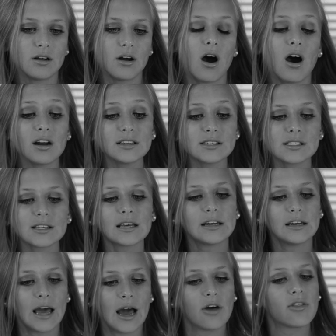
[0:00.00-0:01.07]
Honestly,
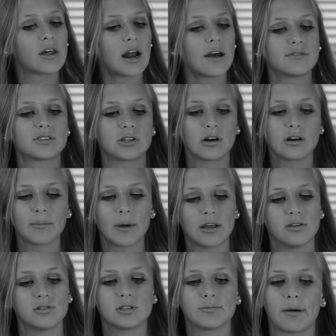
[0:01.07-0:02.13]
now that I've started my
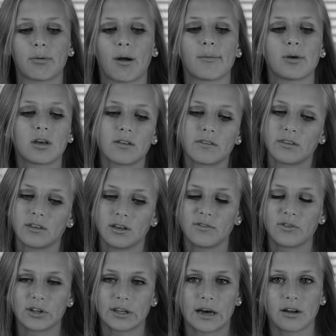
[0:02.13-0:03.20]
YouTube, I probably couldn't live
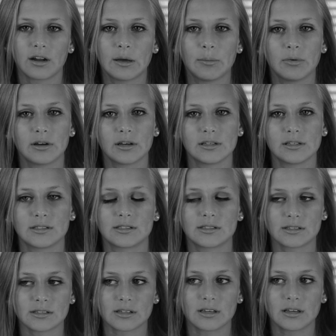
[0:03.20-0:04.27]
without it because,
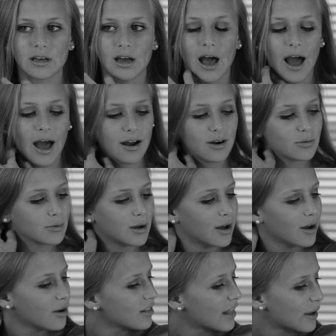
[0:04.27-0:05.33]
I don't
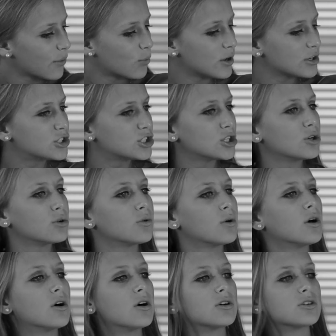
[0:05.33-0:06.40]
know, like once you
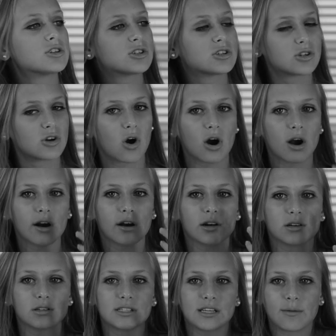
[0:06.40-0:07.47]
start
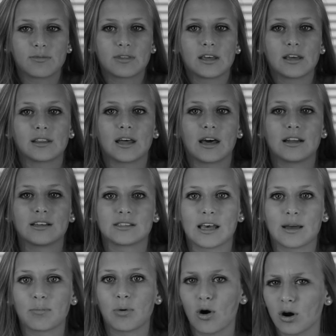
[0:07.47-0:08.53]
something that is
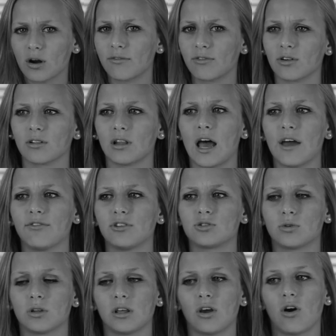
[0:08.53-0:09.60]
like part of your life, it's
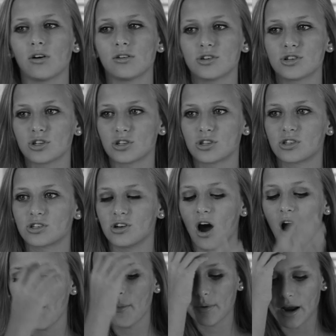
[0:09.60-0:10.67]
really hard to just
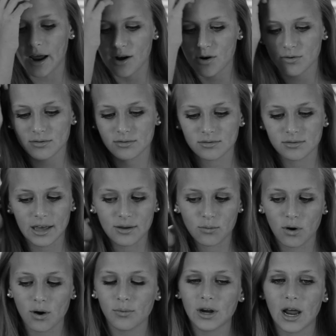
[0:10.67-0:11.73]
stop, and I don't, like,
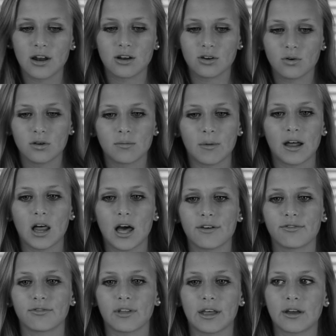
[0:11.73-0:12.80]
what would I do with my
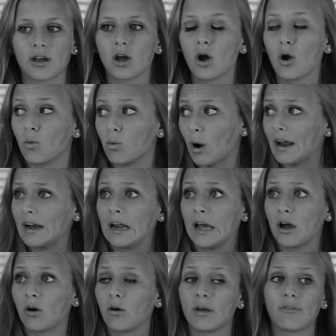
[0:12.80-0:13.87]
life? Like right
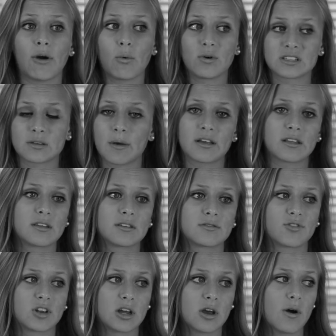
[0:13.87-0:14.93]
now, if I wasn't making this
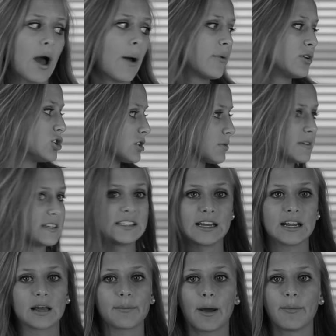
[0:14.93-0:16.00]
video, I would just be
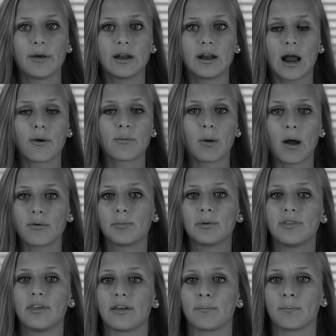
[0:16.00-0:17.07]
sitting in my bed, and I would probably
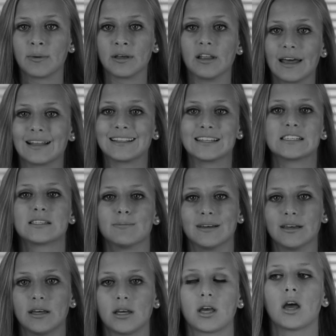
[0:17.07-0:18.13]
be like this
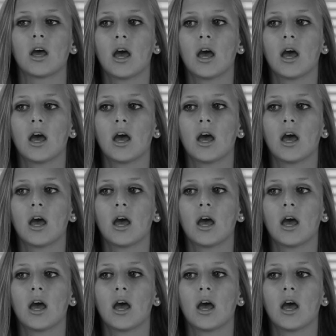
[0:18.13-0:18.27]
big,